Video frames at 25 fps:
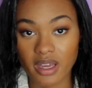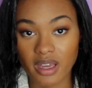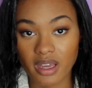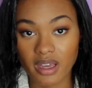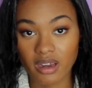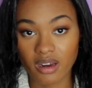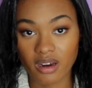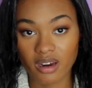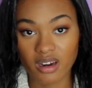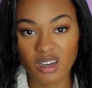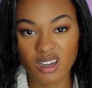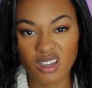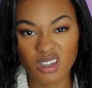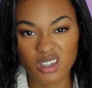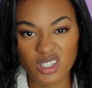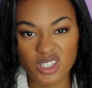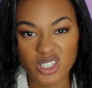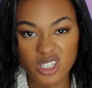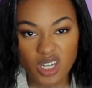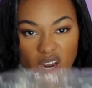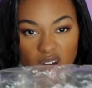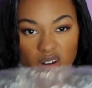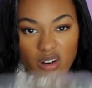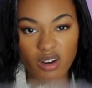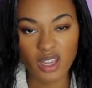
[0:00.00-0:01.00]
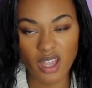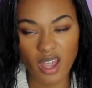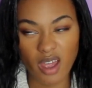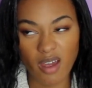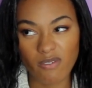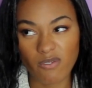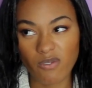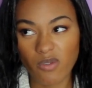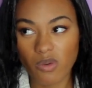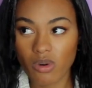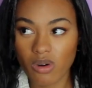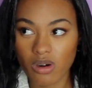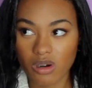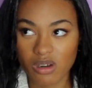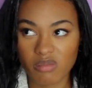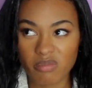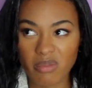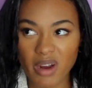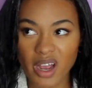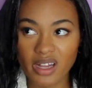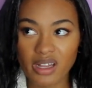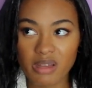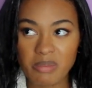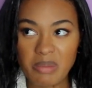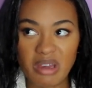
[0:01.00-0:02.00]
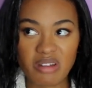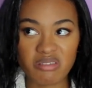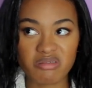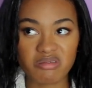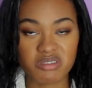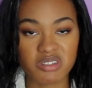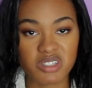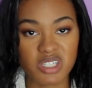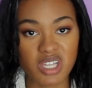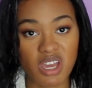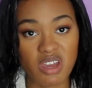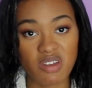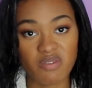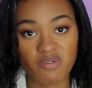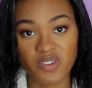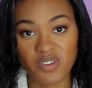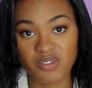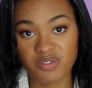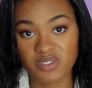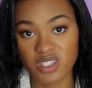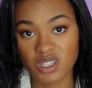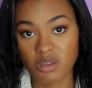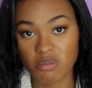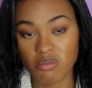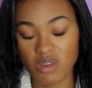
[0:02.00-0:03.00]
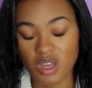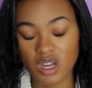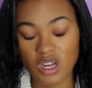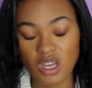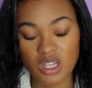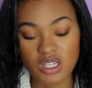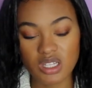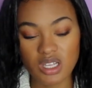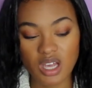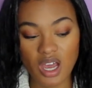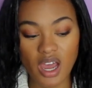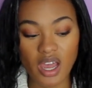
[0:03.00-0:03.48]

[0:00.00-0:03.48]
hair in the shower cap for probably about 10-15 minutes.